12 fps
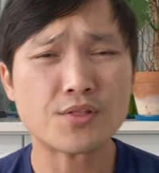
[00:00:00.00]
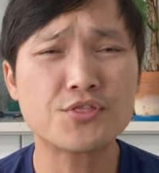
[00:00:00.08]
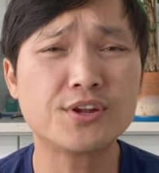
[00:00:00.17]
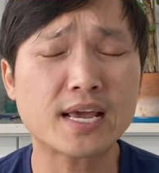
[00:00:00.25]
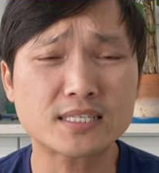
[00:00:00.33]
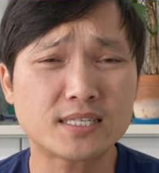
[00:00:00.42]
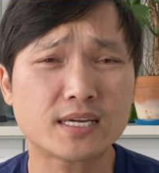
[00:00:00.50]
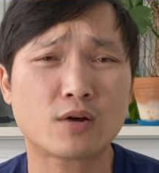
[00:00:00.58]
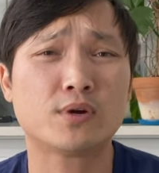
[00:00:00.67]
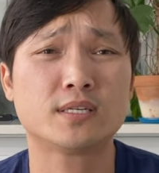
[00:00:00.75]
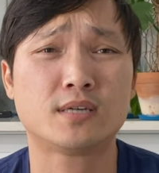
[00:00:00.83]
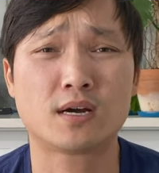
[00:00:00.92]
The next thing I
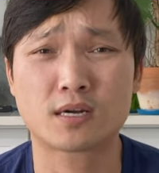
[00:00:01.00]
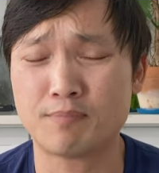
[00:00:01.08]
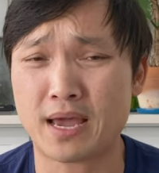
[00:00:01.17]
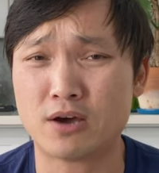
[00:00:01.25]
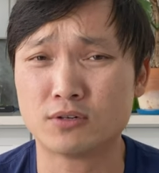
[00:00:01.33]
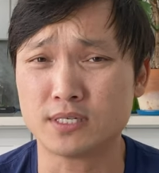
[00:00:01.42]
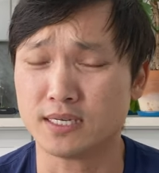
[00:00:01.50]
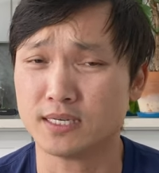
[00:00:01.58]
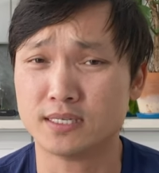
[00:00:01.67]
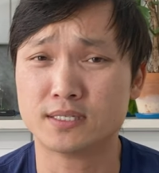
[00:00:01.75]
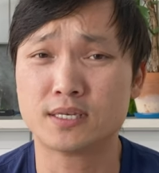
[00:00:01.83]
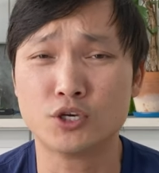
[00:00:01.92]
want to talk about
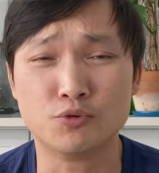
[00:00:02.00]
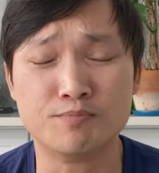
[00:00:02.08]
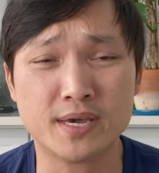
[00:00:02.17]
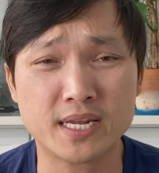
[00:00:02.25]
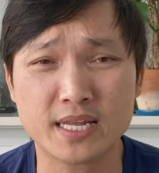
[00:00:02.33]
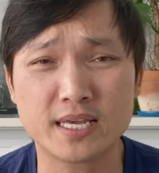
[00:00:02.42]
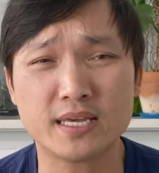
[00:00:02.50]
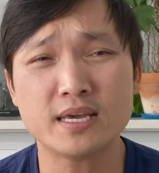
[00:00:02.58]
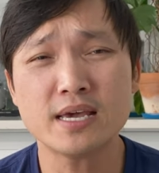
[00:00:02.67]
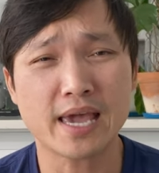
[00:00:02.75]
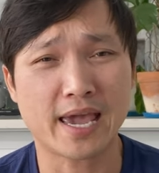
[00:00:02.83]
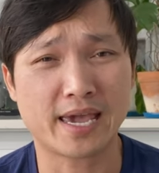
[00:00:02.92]
is humidity
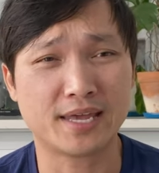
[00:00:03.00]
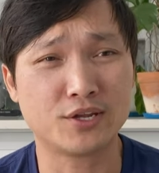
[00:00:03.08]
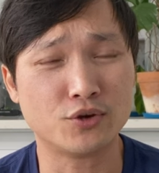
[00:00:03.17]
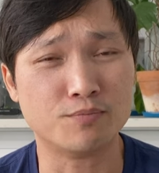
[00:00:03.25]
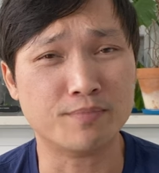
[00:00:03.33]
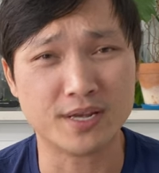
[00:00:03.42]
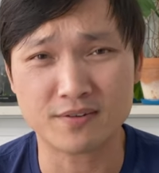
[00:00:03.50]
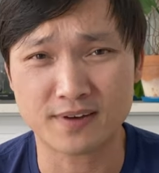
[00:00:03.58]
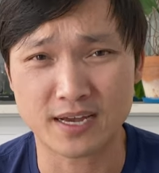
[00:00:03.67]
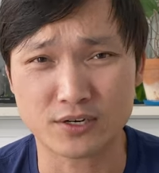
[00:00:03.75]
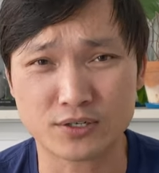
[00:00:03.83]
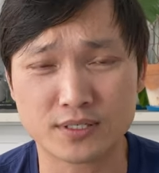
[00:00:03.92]
and
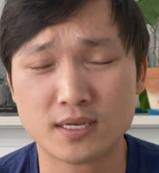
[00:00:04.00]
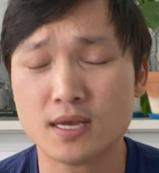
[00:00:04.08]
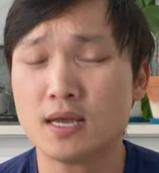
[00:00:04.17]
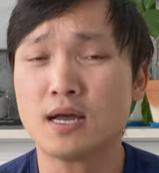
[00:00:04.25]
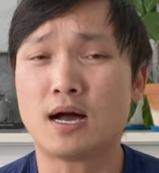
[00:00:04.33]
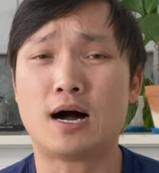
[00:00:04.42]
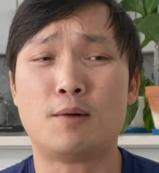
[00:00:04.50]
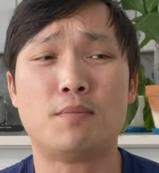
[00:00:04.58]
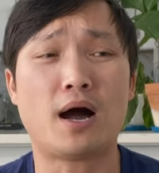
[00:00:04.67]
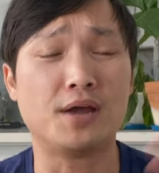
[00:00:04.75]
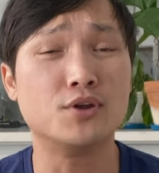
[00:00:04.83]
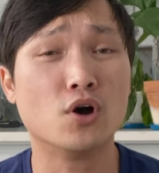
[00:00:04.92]
humidifiers. Uh,
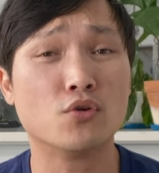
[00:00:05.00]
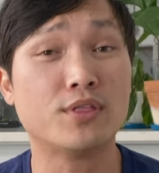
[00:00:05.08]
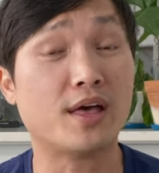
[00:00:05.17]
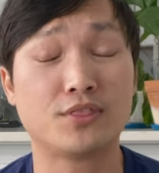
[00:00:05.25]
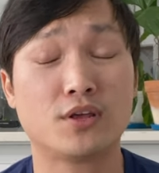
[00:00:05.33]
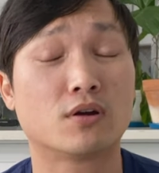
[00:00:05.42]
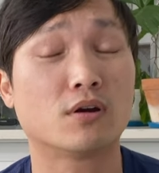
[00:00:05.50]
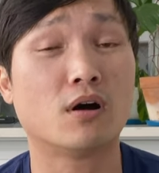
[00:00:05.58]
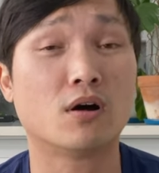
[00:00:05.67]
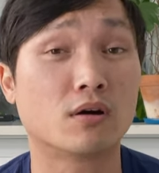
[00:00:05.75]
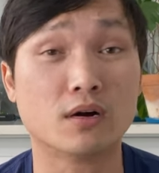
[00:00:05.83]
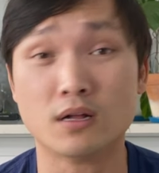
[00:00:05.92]
I know that there
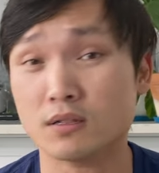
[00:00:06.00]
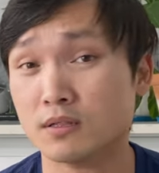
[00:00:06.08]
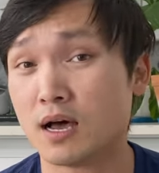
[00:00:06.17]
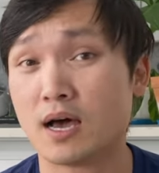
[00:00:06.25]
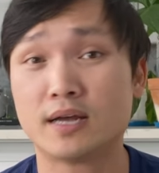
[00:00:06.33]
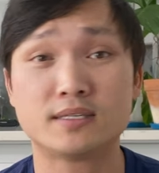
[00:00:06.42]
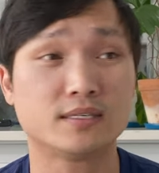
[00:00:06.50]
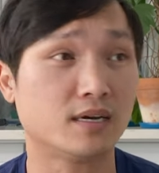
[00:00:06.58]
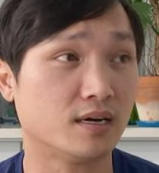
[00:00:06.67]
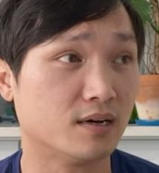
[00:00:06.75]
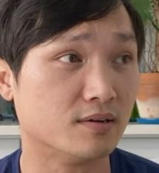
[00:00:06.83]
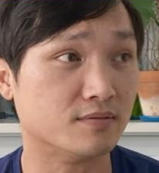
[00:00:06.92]
are a lot
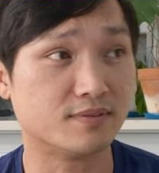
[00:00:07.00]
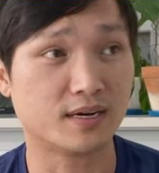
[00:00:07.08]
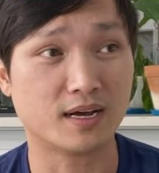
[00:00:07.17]
of uh,